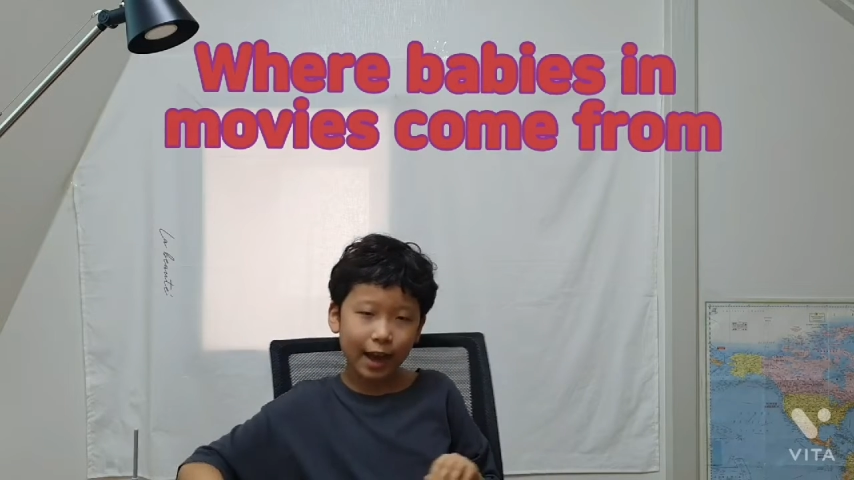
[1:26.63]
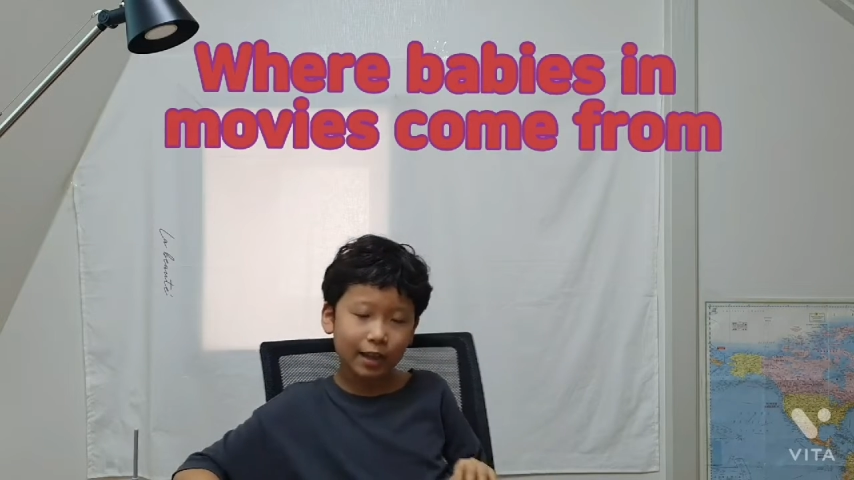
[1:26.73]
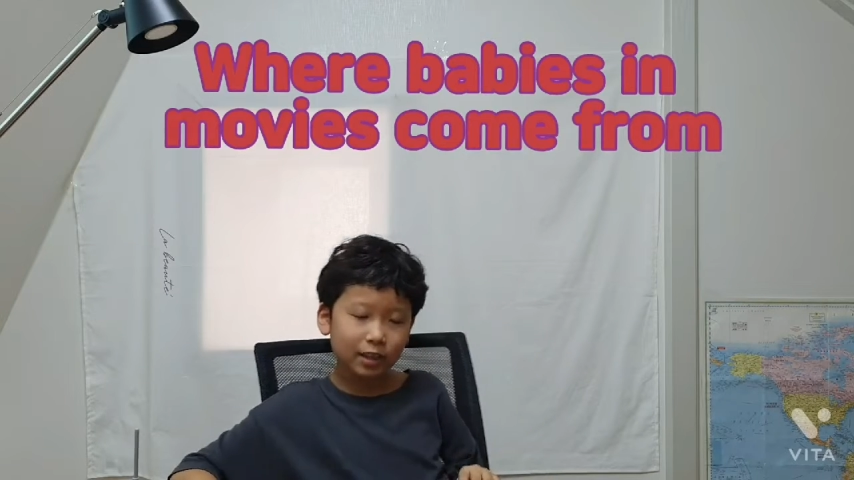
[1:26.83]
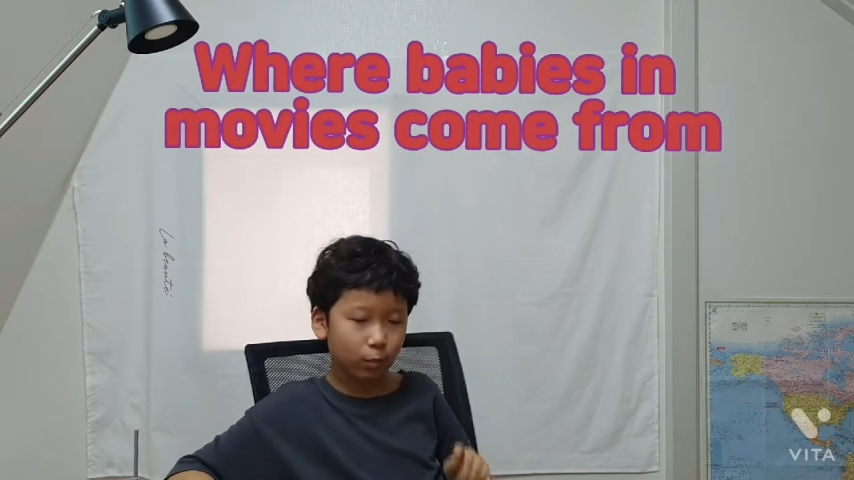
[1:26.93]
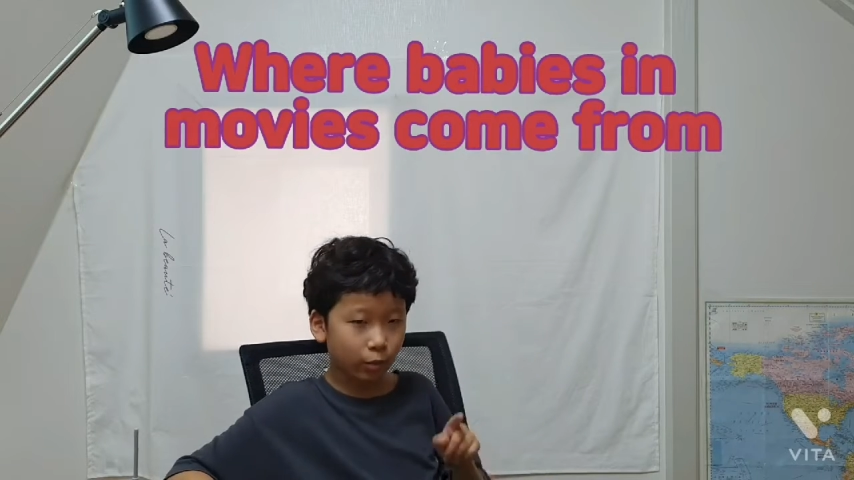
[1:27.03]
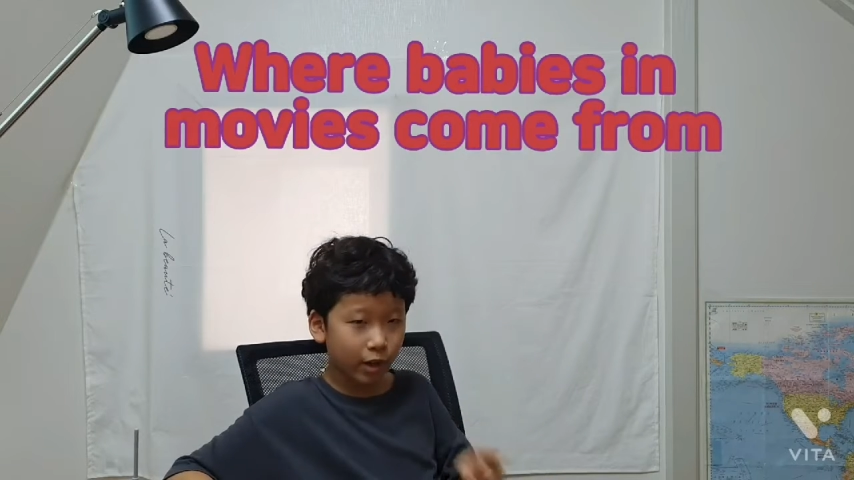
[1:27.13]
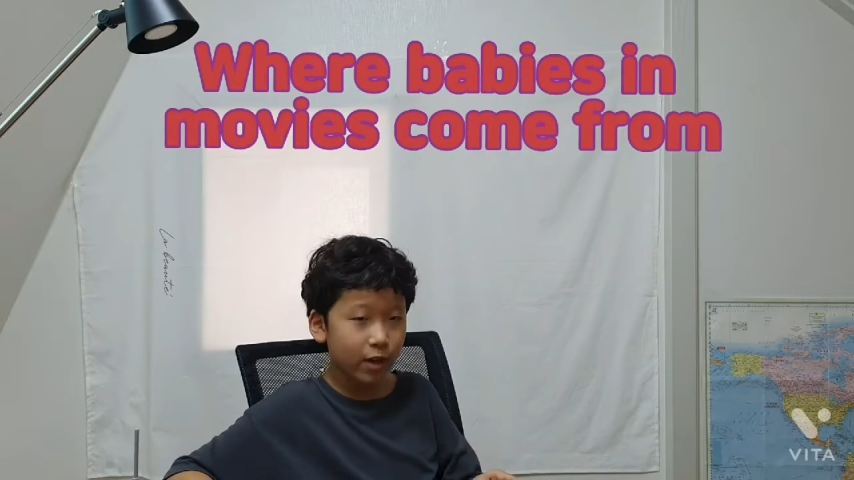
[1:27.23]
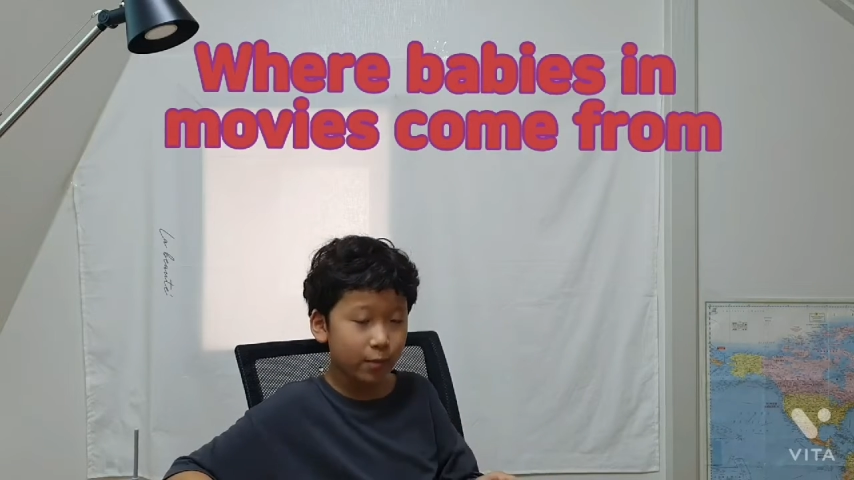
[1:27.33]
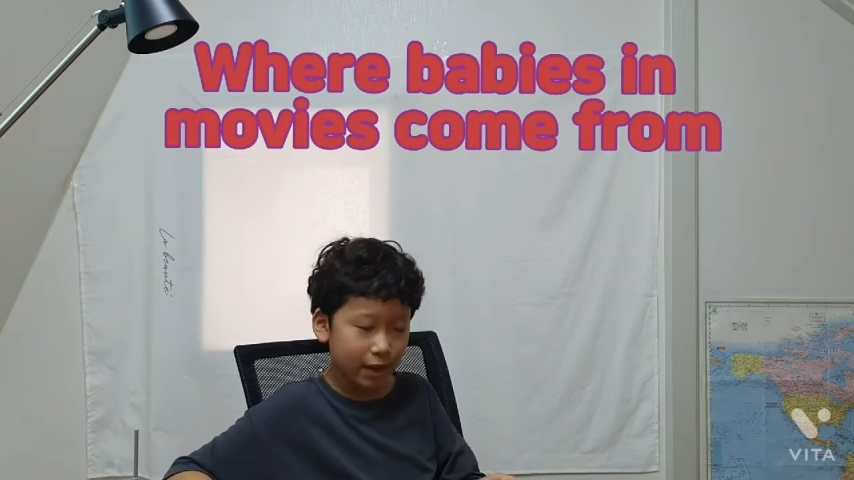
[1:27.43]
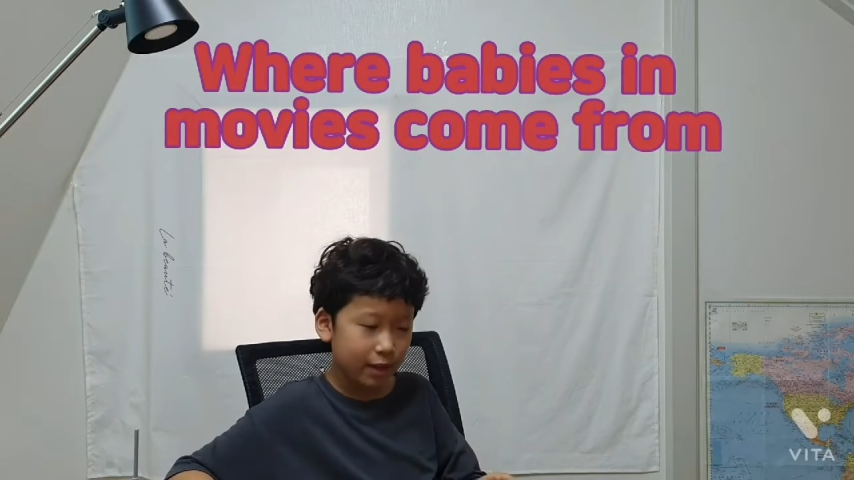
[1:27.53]
cast
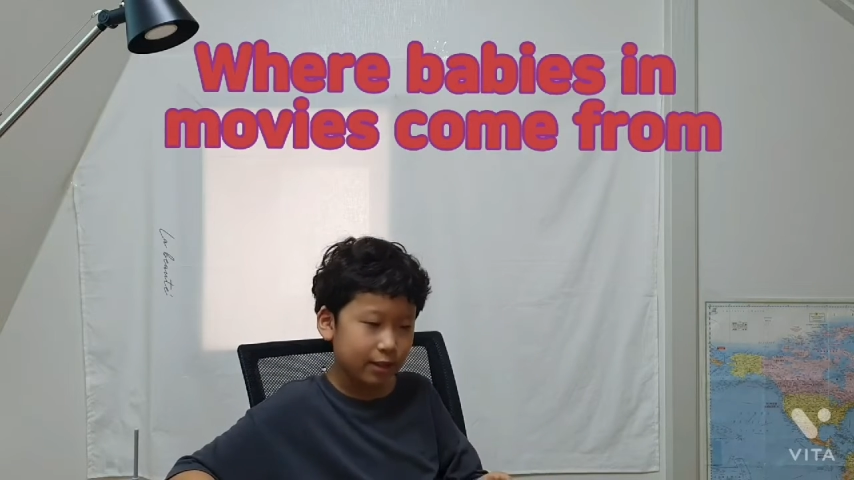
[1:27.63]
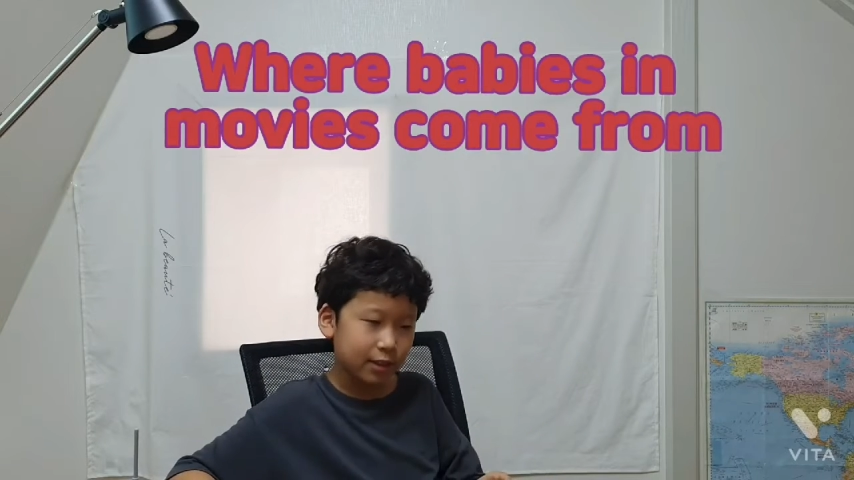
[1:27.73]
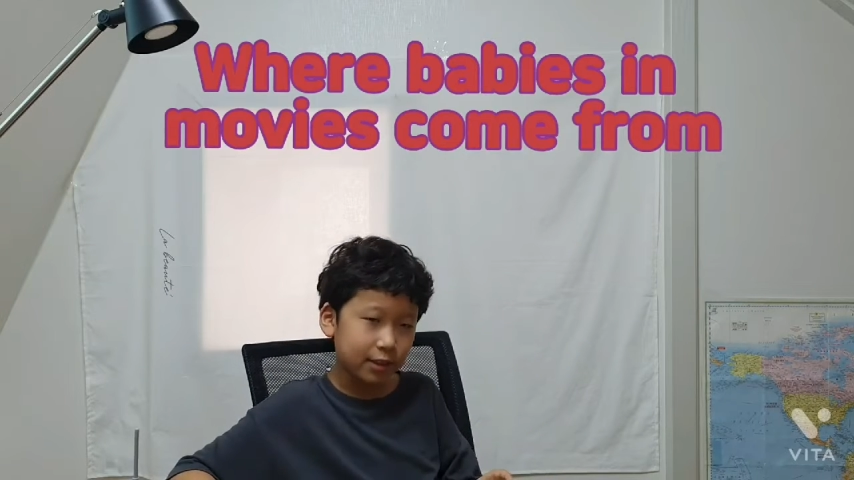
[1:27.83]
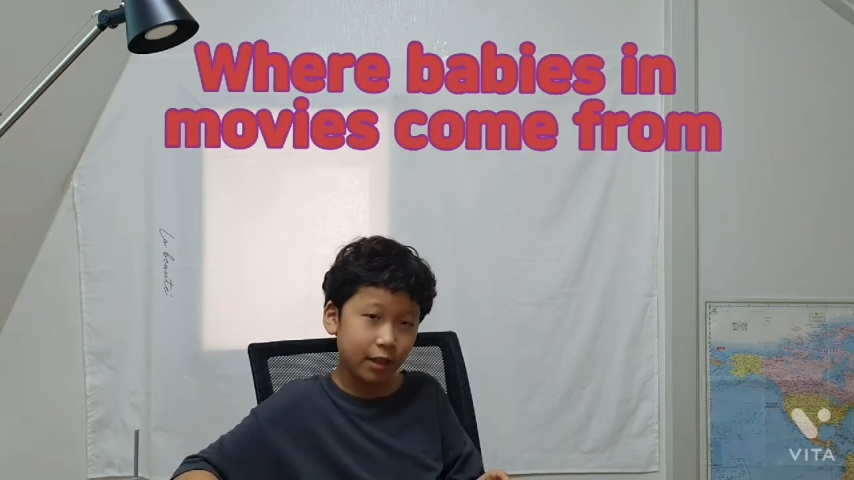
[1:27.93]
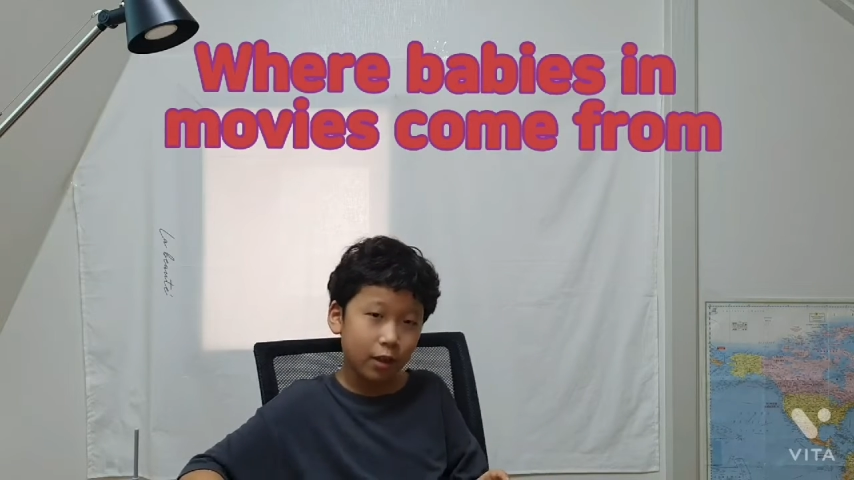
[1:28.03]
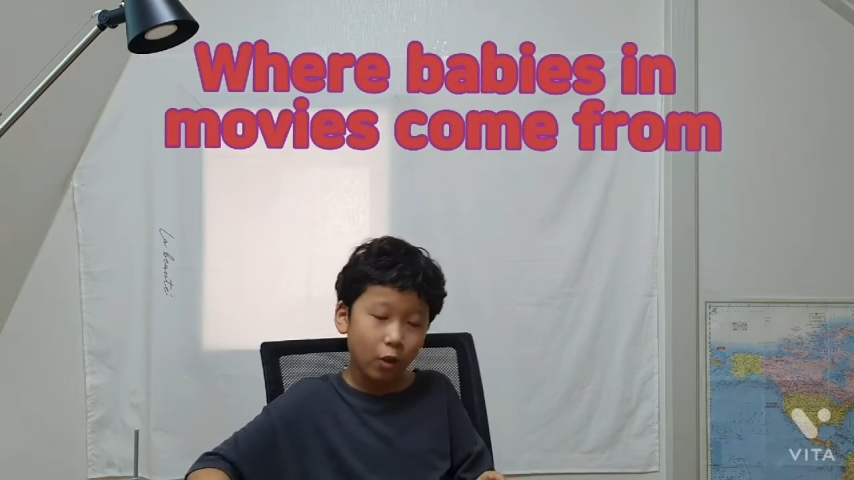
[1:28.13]
preemies